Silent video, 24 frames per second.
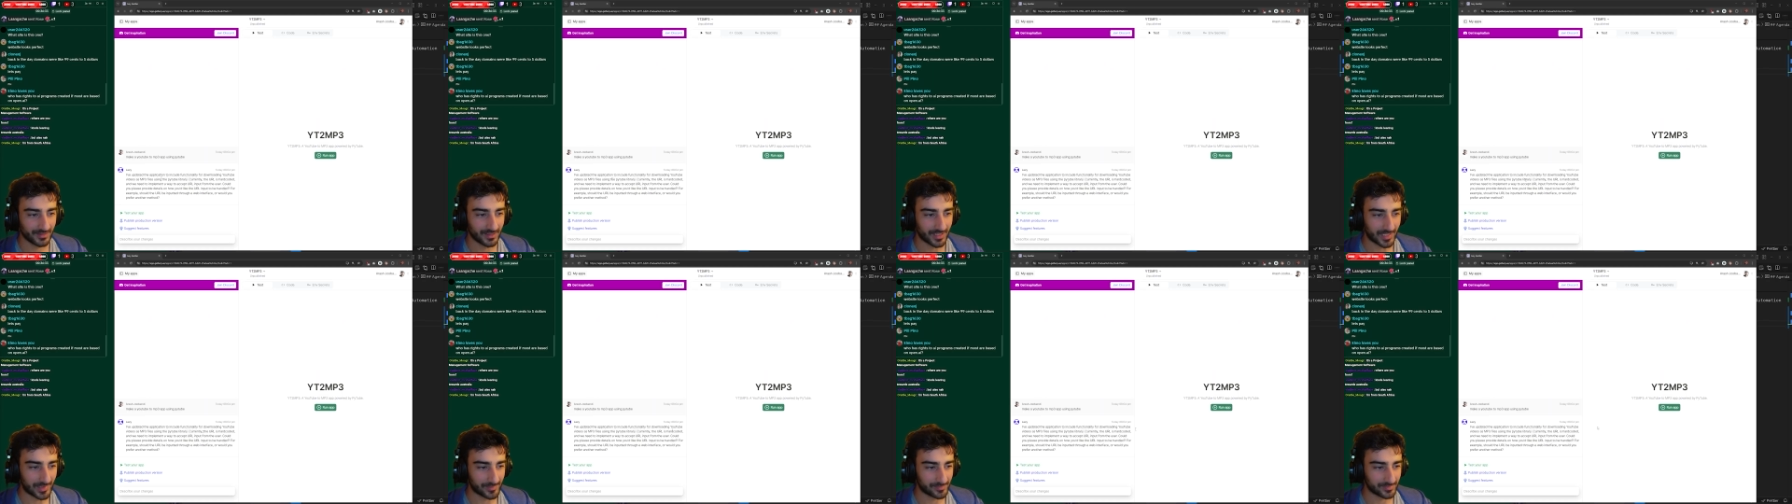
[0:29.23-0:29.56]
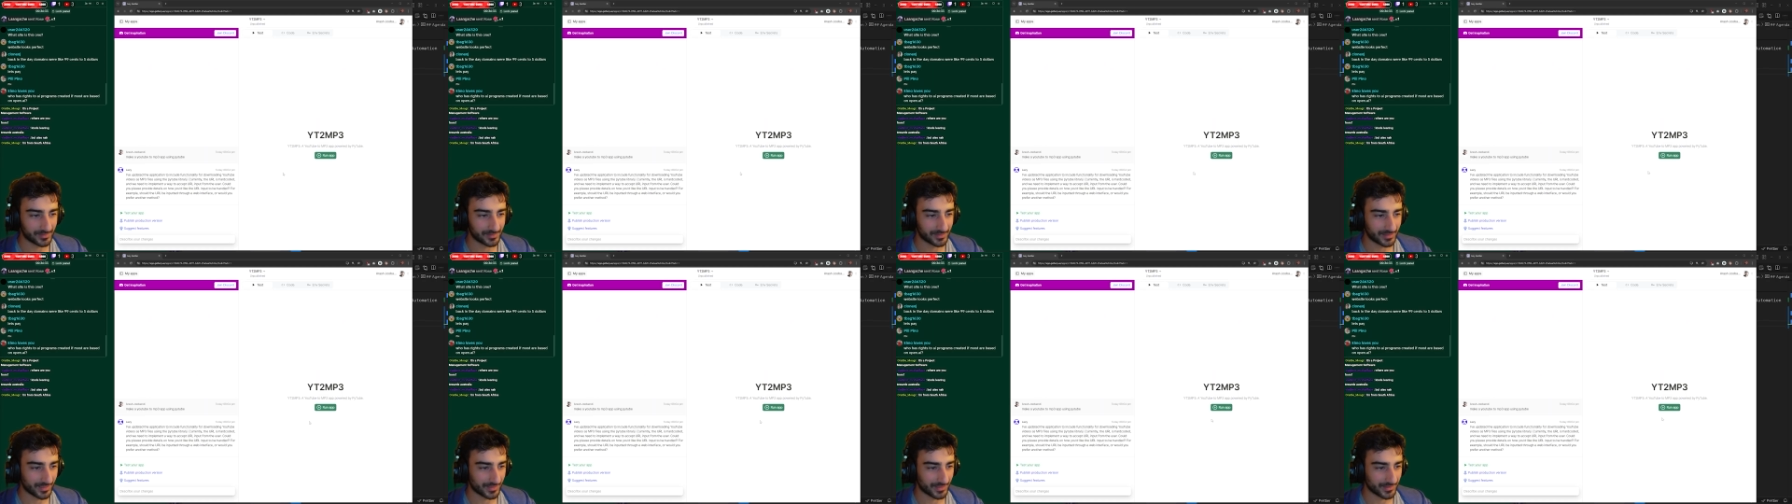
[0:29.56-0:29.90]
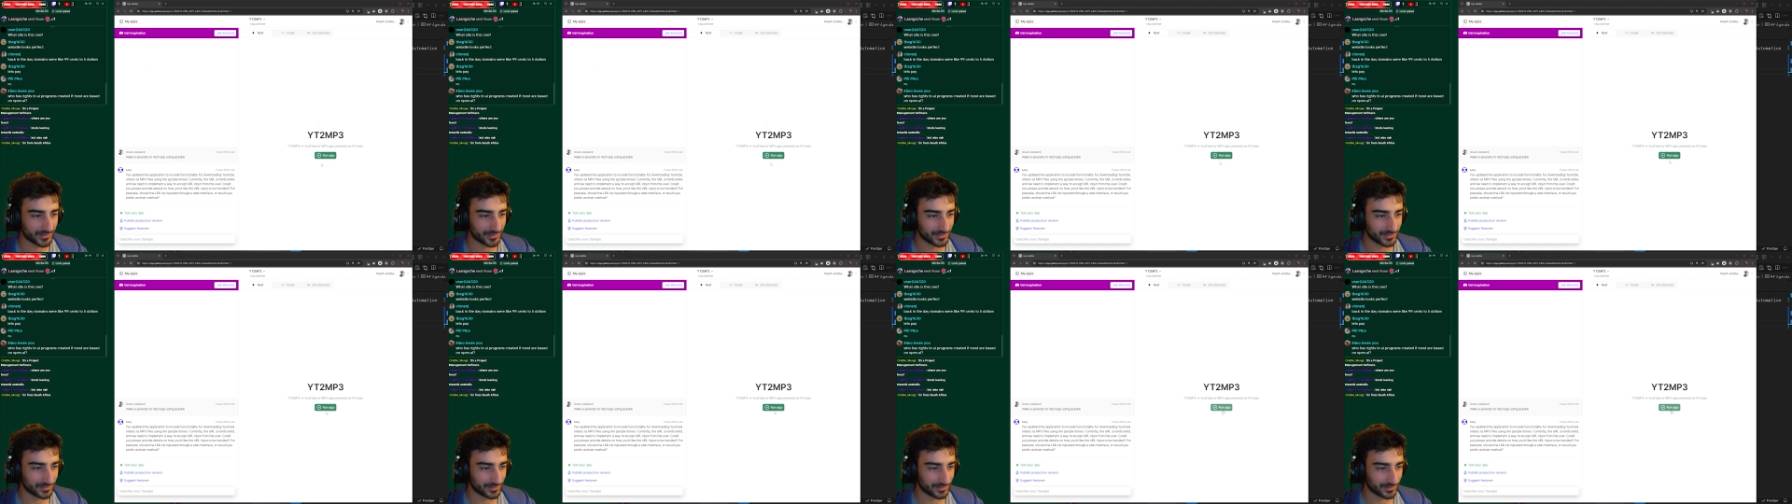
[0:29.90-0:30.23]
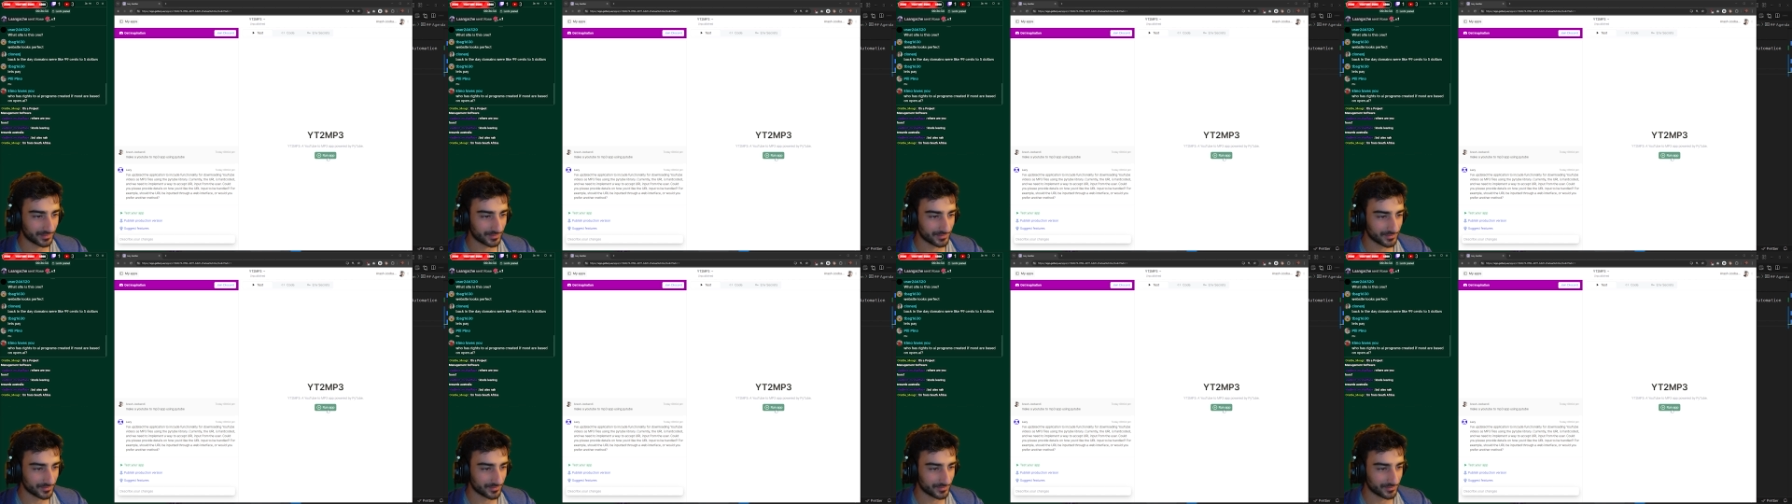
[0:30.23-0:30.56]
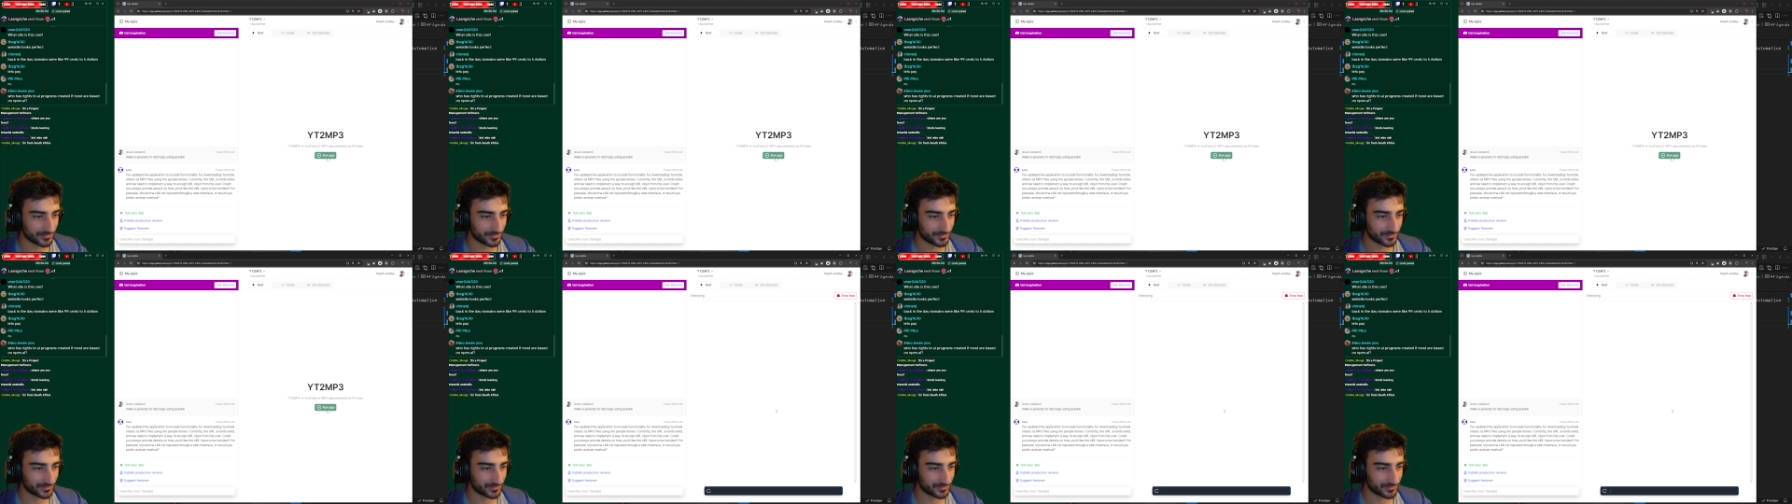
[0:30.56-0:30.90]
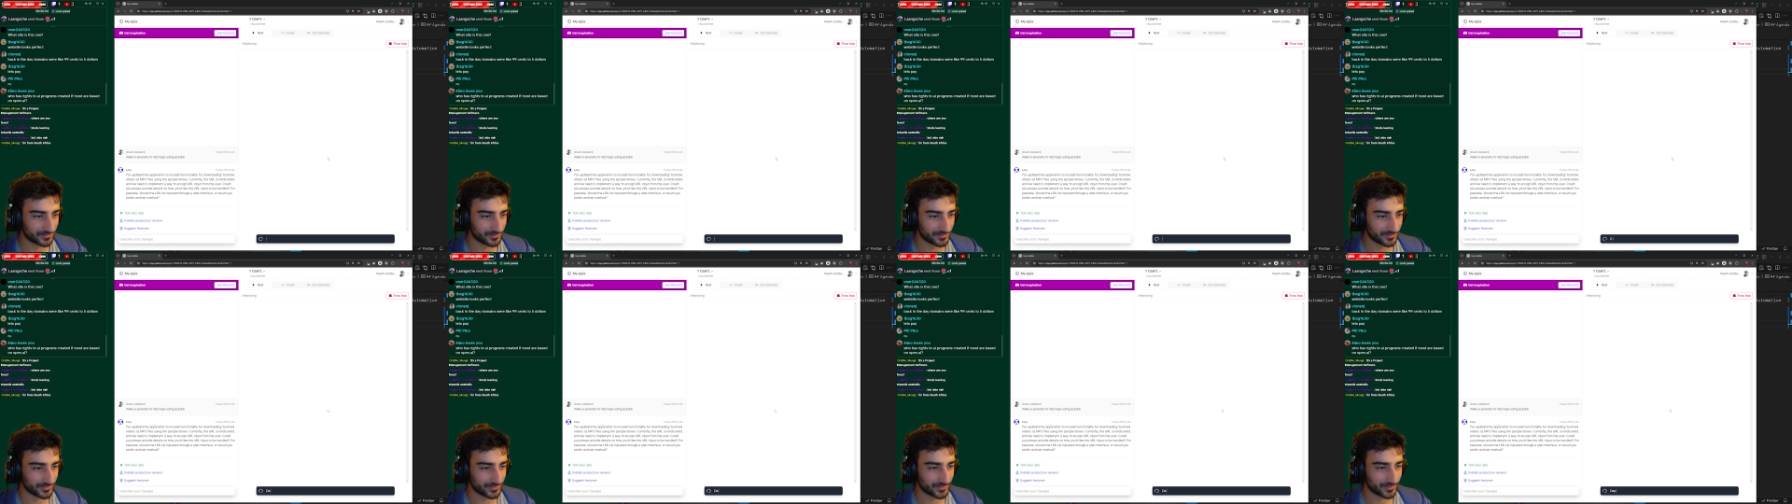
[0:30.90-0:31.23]
application that can do
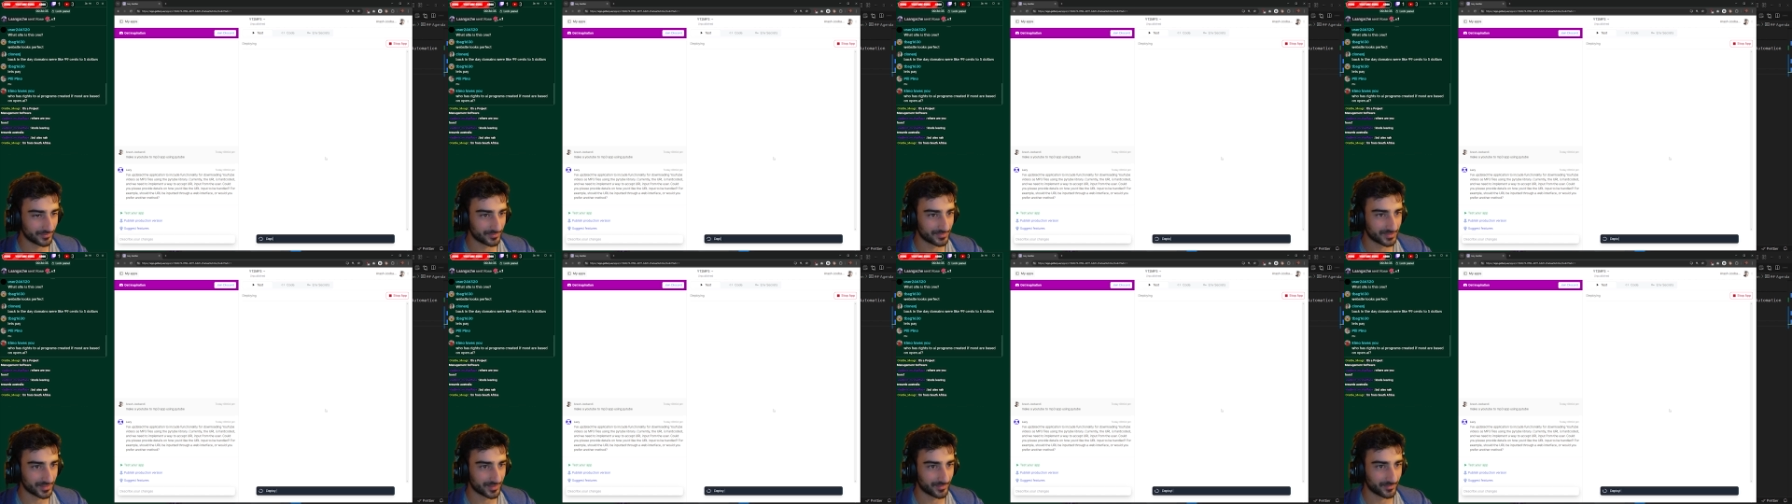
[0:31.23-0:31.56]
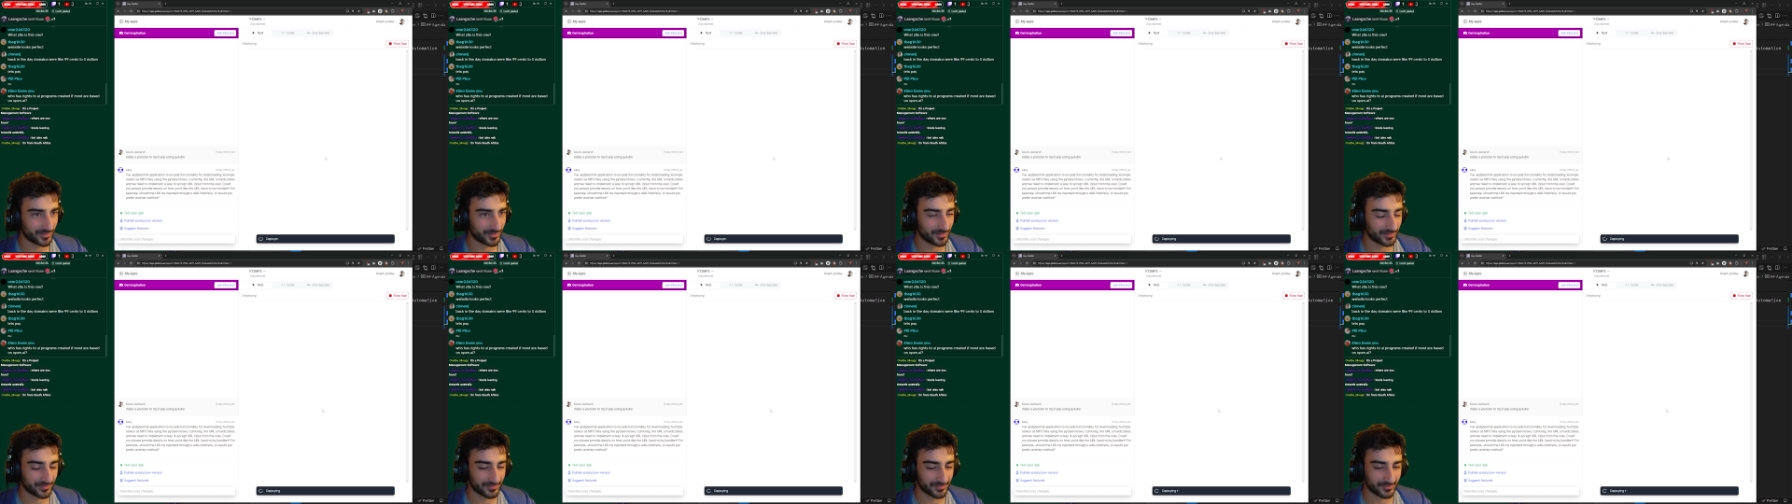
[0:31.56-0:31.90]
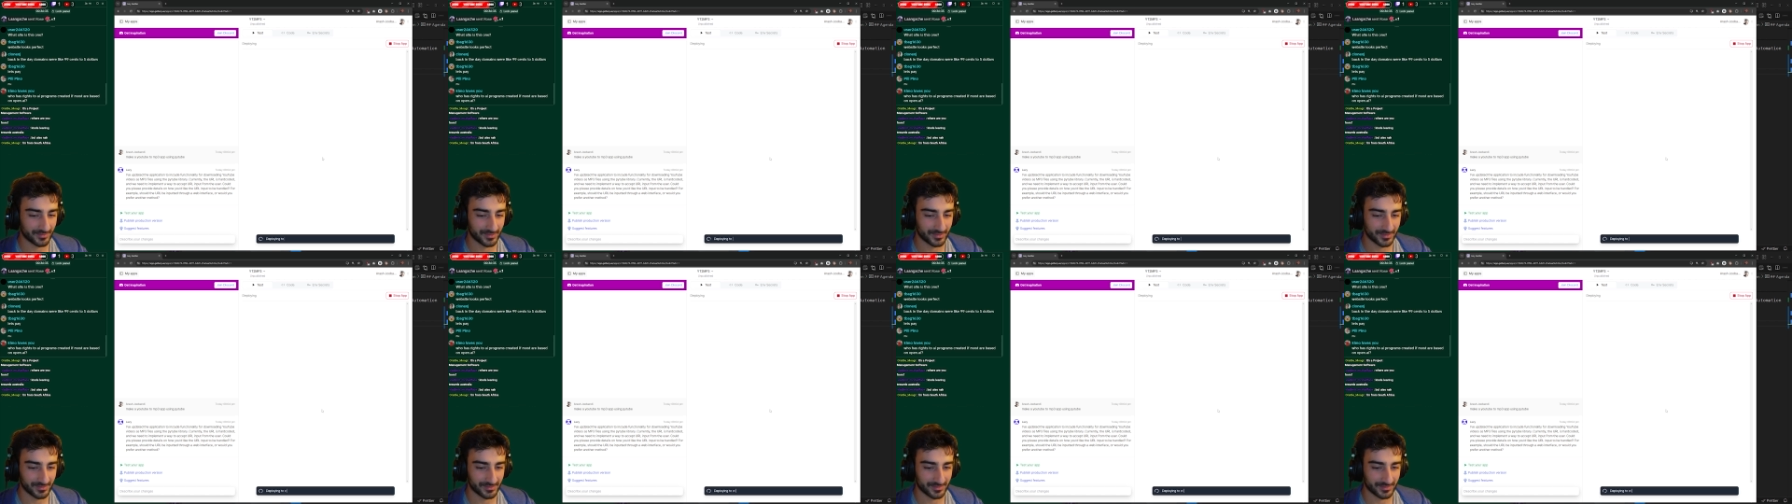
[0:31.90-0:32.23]
YouTube to MP3.